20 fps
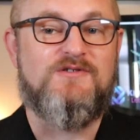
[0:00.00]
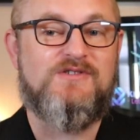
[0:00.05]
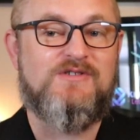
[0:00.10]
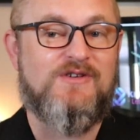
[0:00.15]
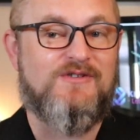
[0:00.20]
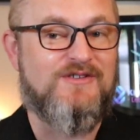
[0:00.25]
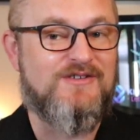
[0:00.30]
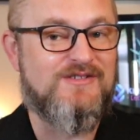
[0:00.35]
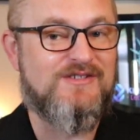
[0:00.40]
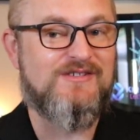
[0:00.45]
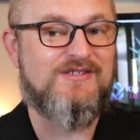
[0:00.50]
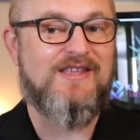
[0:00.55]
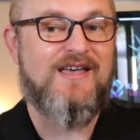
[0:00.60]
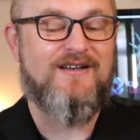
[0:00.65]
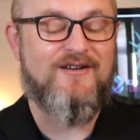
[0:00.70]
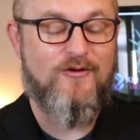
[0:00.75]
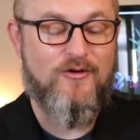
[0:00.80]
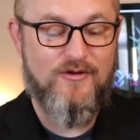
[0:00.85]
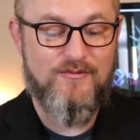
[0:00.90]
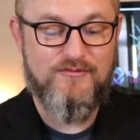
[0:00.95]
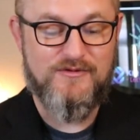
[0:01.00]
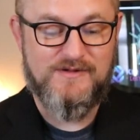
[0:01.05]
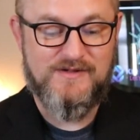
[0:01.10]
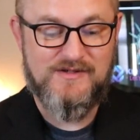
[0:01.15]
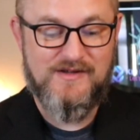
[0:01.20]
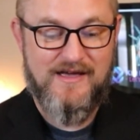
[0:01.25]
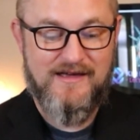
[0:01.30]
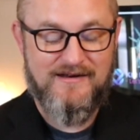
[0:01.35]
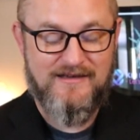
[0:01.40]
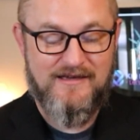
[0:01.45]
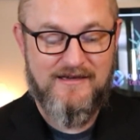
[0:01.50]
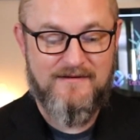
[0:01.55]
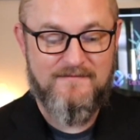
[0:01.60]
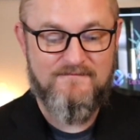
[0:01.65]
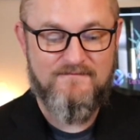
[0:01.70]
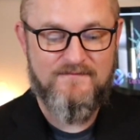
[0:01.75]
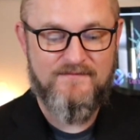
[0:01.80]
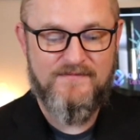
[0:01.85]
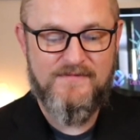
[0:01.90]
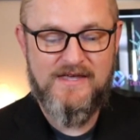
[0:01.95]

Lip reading: So this is that corporate side again.